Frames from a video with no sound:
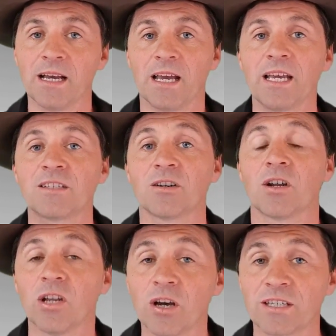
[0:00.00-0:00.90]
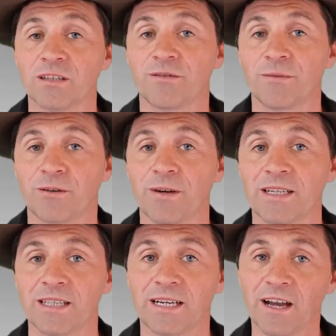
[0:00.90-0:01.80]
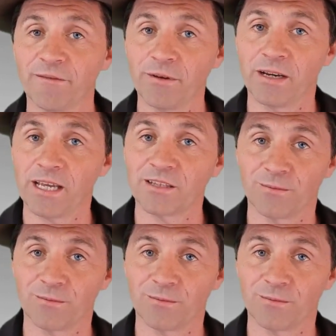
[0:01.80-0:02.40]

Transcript: He's got a license from the Queensland government and he's